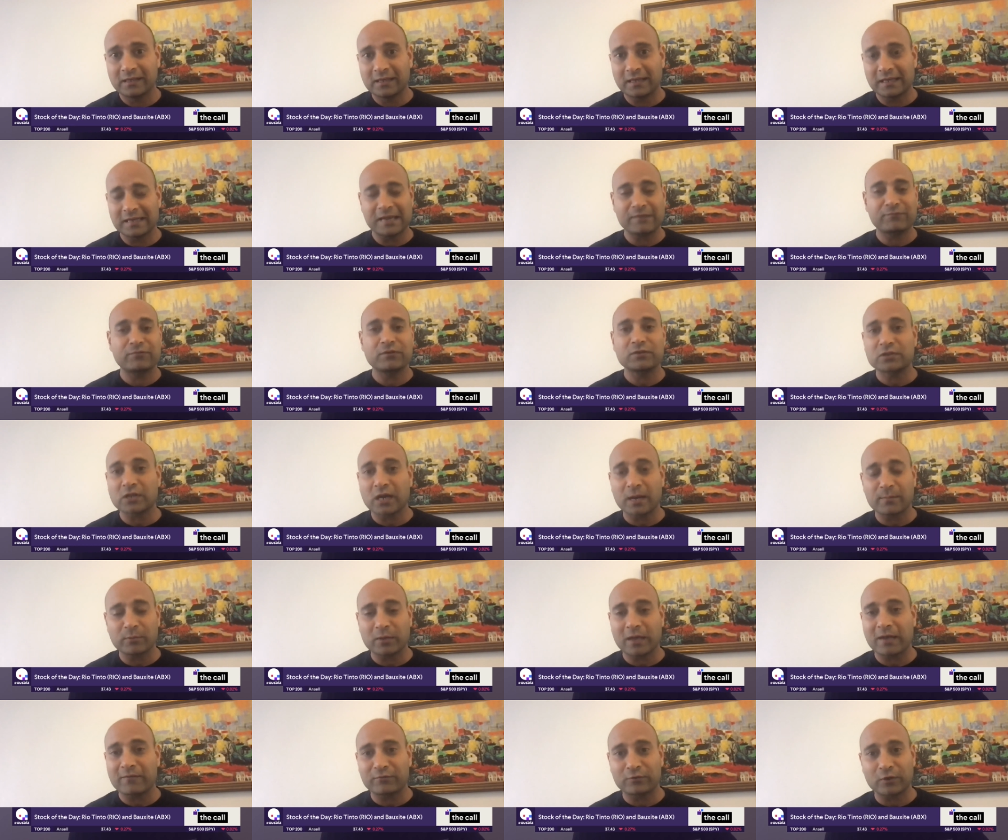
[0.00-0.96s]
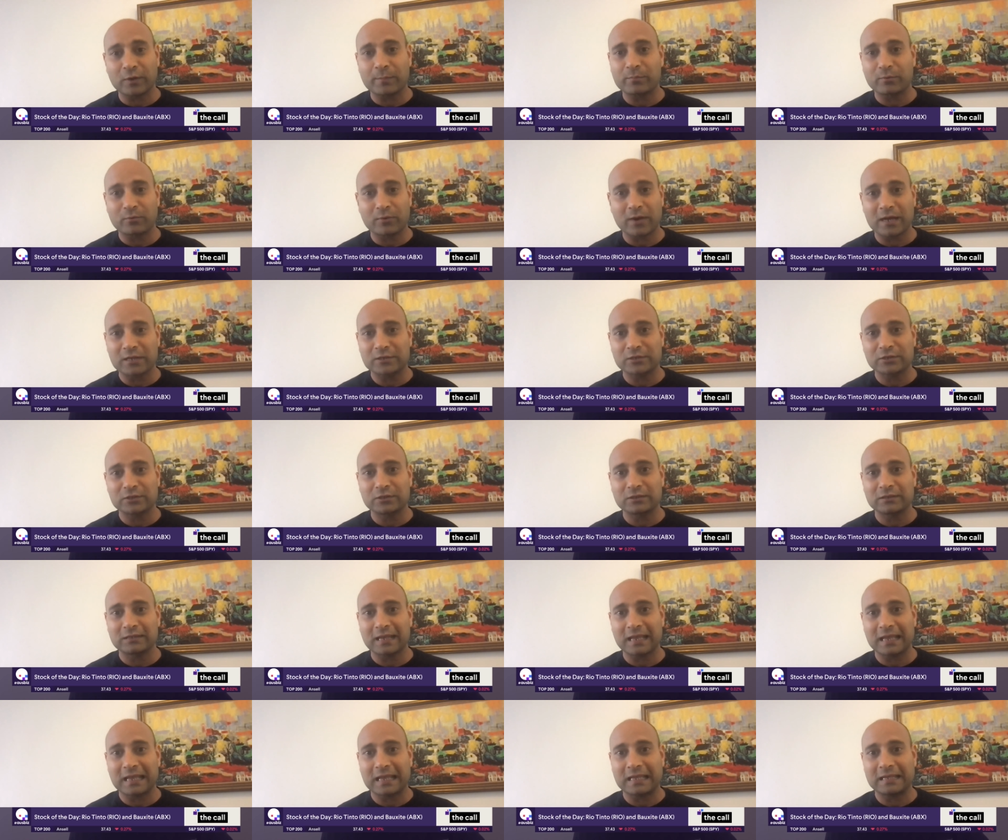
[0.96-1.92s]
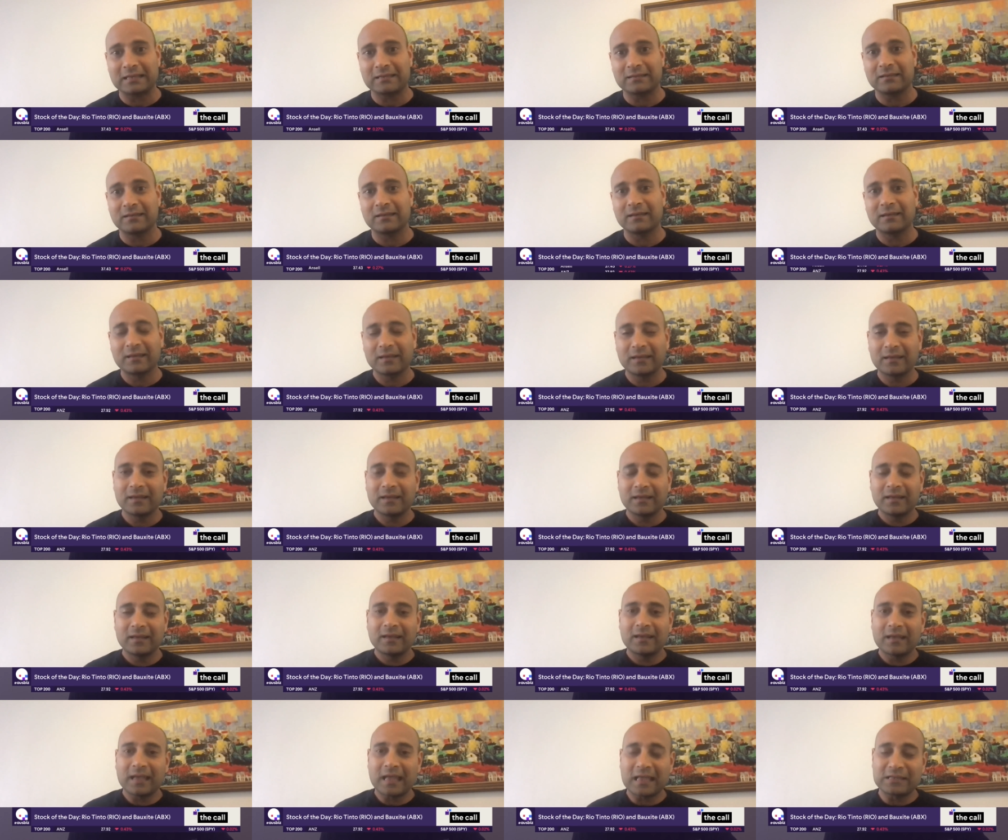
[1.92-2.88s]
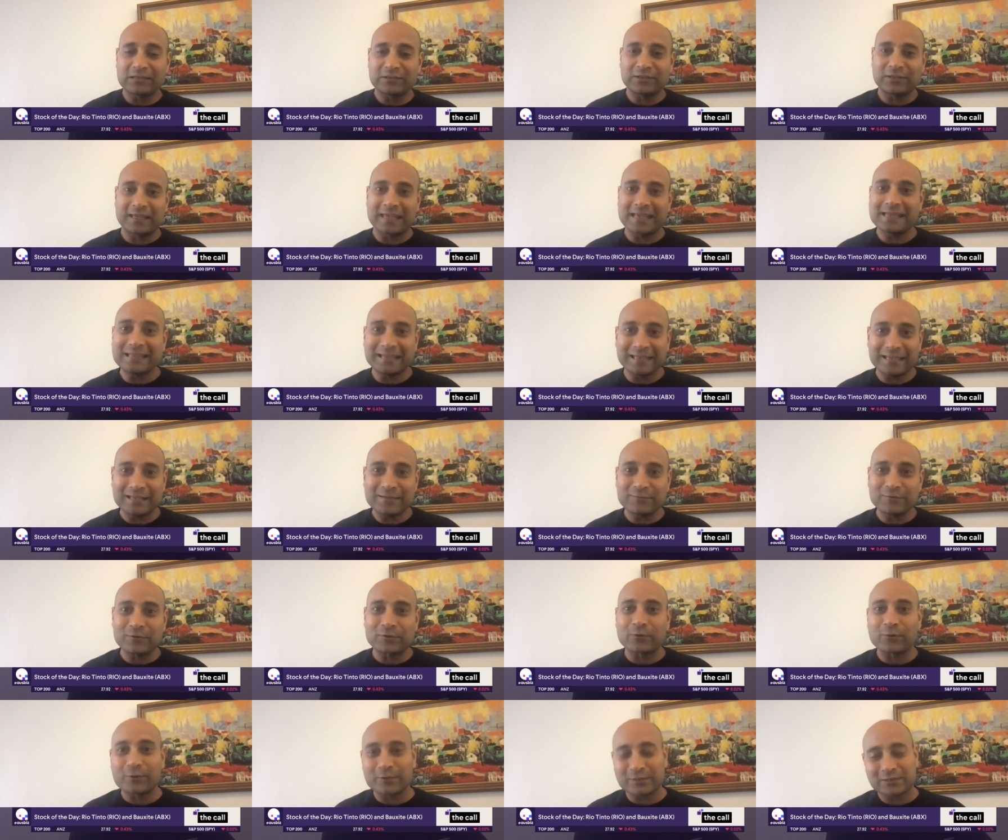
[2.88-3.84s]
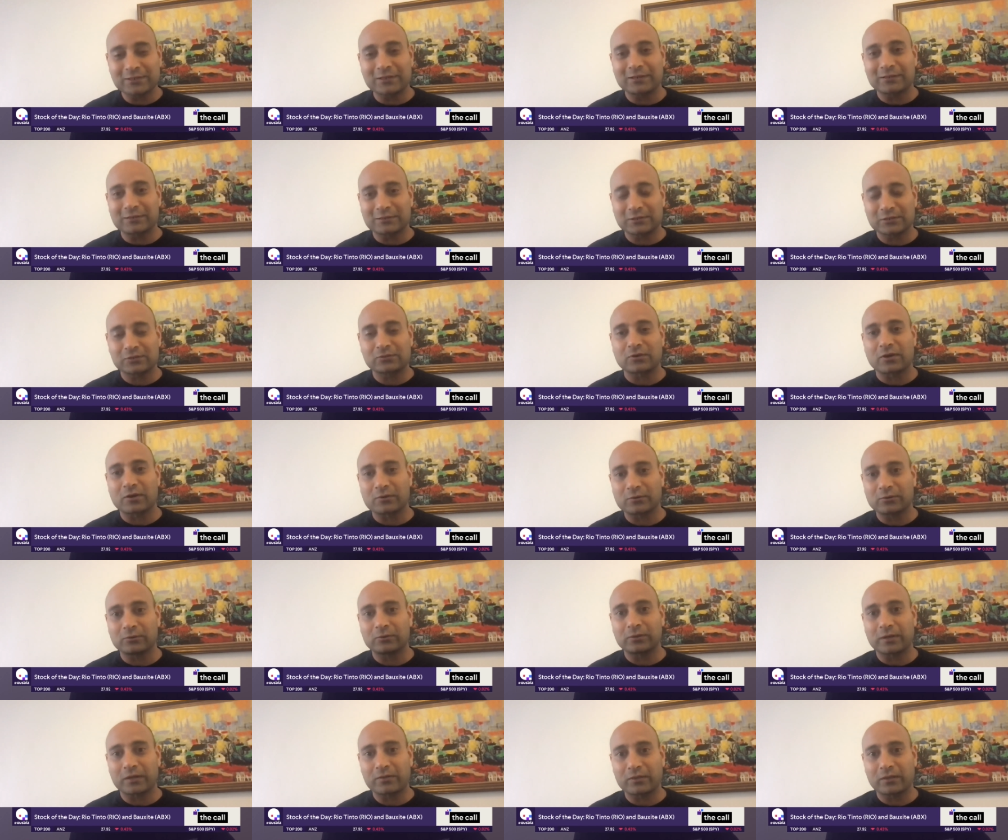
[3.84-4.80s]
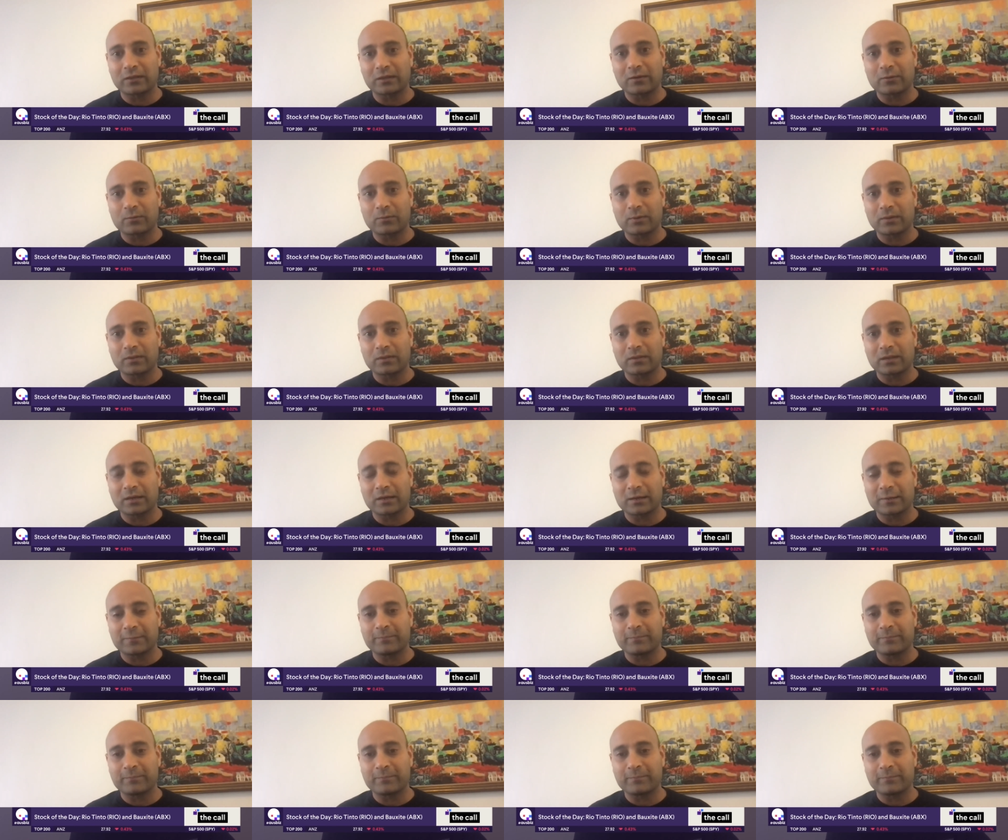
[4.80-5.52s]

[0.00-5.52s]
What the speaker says: And every time you have an operation in Guinea, you're always going to struggle, I think, with